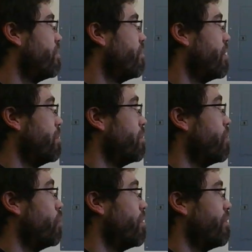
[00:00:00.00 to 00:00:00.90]
from
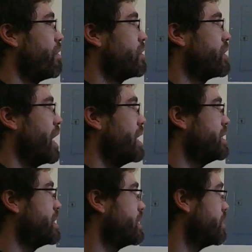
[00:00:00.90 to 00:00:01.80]
the first
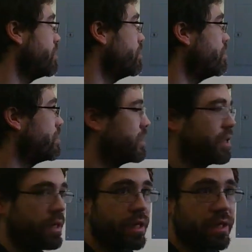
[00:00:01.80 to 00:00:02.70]
case to
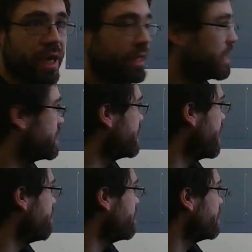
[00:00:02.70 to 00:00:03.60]
the size of the
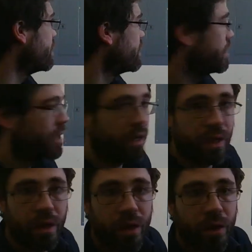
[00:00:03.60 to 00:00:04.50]
sample,
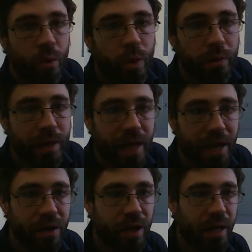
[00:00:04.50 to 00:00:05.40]
we would
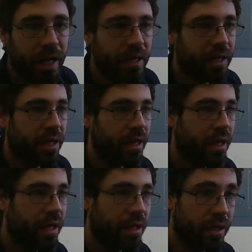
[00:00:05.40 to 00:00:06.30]
calculate
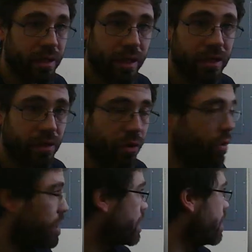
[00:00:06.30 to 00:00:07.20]
the
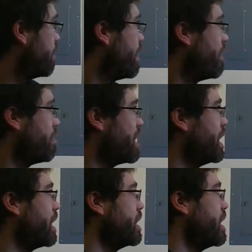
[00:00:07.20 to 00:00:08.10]
z-score by
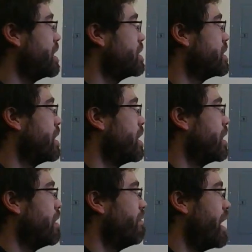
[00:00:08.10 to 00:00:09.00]
repeating this.
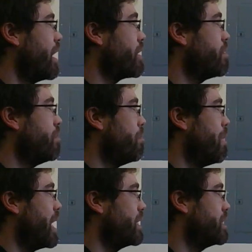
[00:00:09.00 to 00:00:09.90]
The value
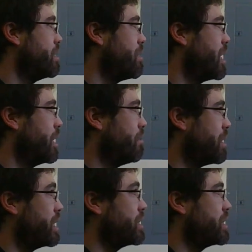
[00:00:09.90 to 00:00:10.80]
minus the mean
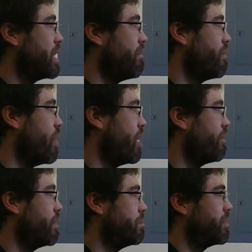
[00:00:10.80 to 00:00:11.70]
means the same for all
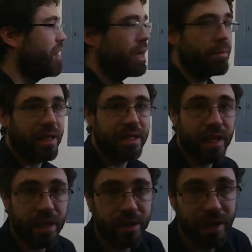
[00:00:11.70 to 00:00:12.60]
of them, divided by the
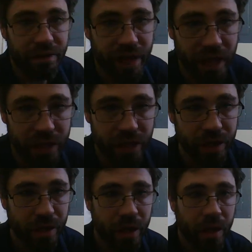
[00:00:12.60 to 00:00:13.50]
standard deviation,
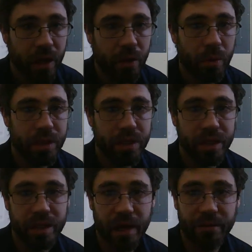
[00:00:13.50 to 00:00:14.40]
which is
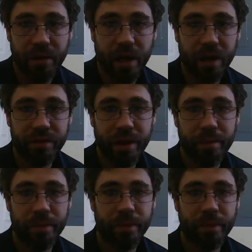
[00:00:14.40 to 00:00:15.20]
the same for all of them.